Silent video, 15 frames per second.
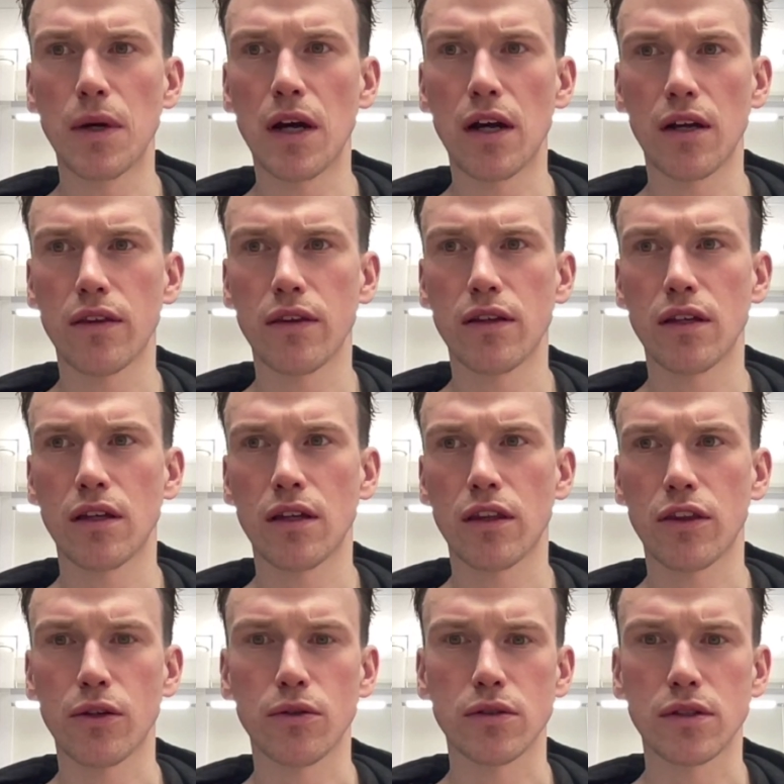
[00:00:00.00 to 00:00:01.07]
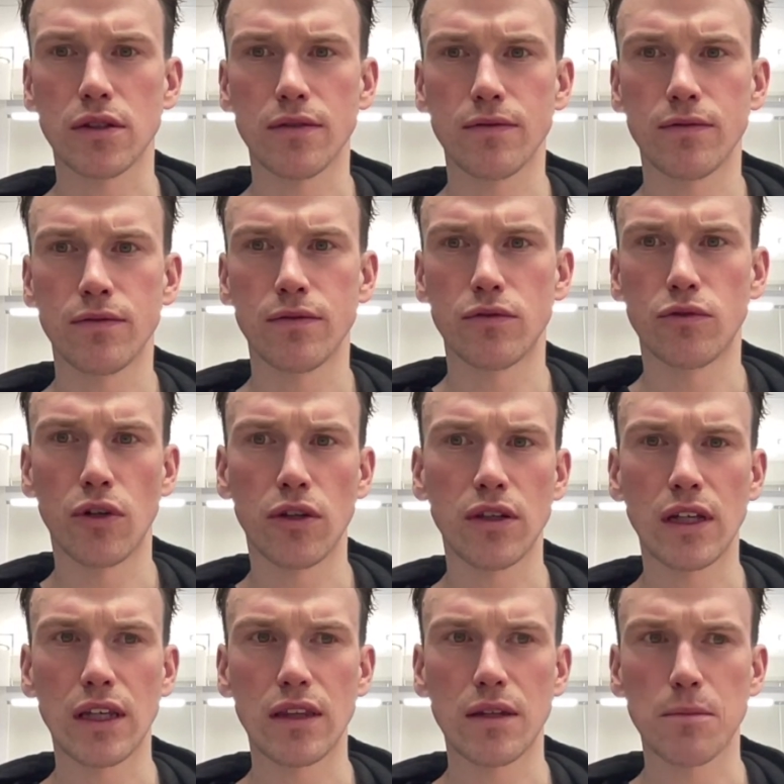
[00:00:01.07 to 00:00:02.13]
by the thought of
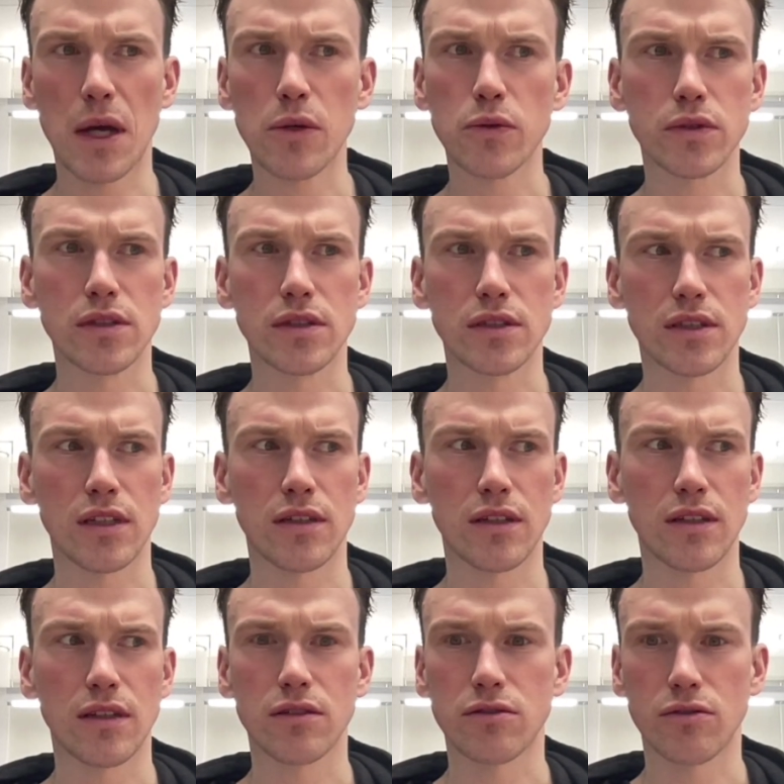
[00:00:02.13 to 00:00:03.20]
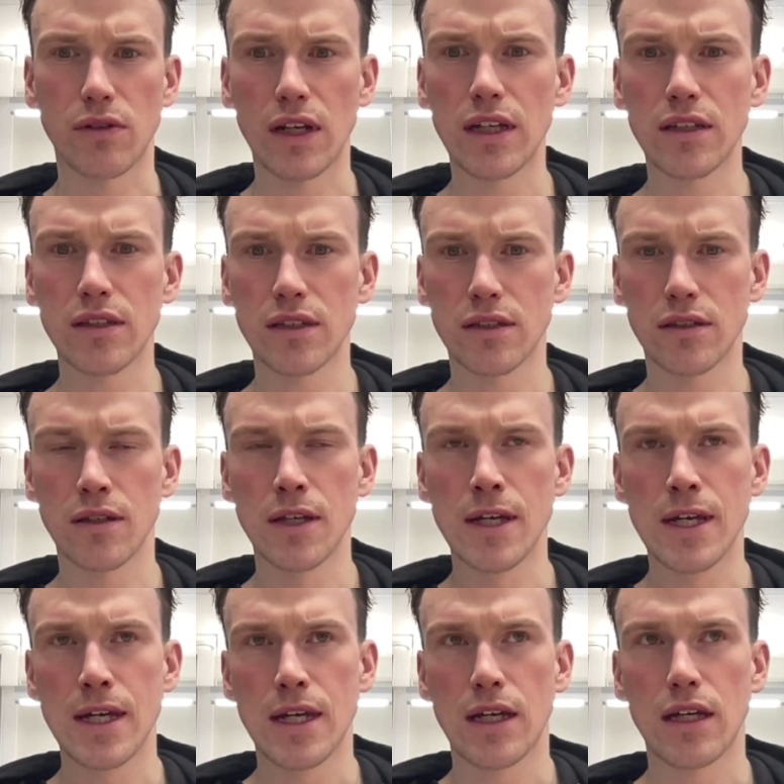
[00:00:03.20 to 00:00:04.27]
running in the mountains and in the terrain, and
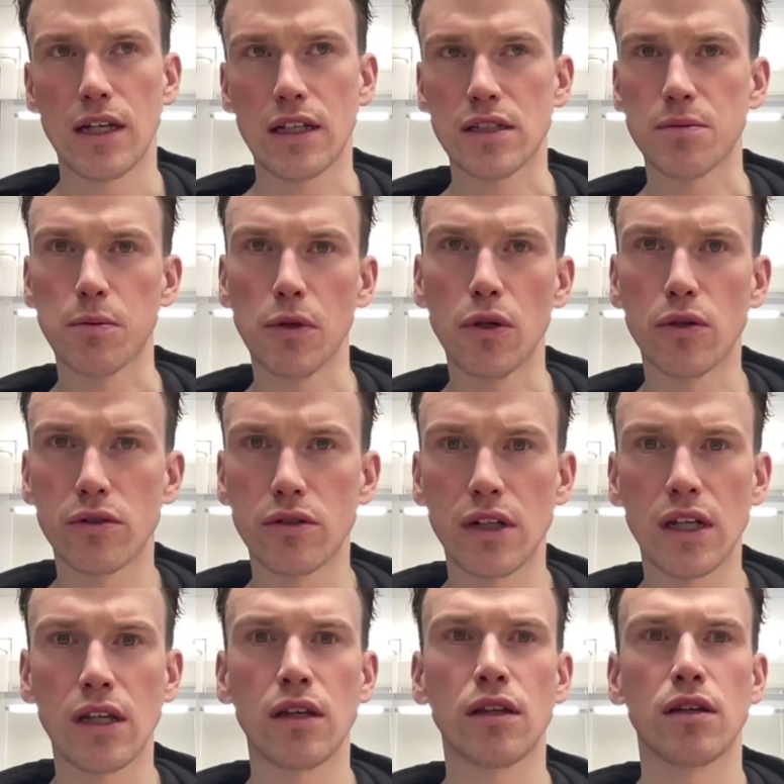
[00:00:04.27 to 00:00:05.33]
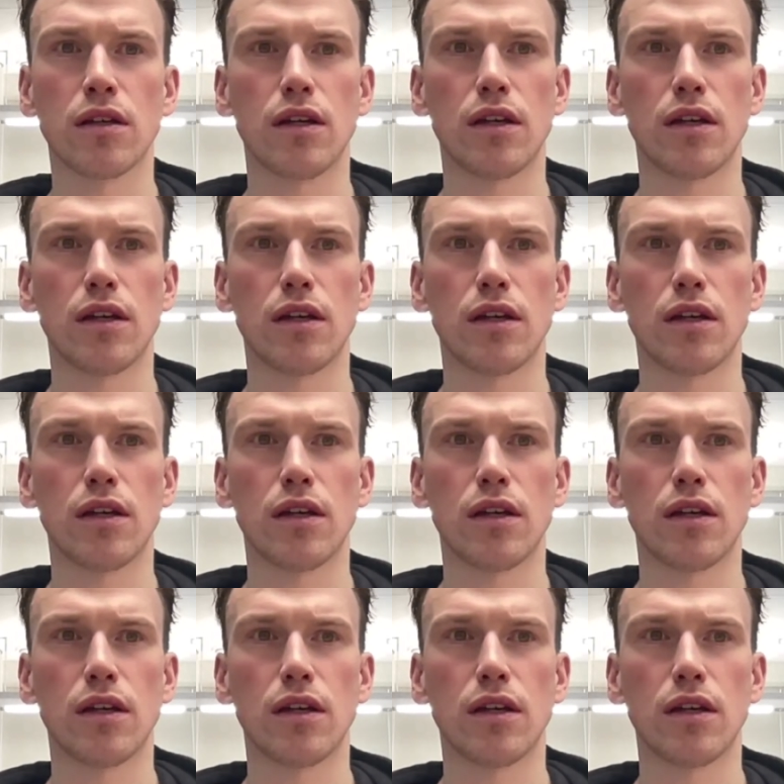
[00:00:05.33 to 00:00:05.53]
exploring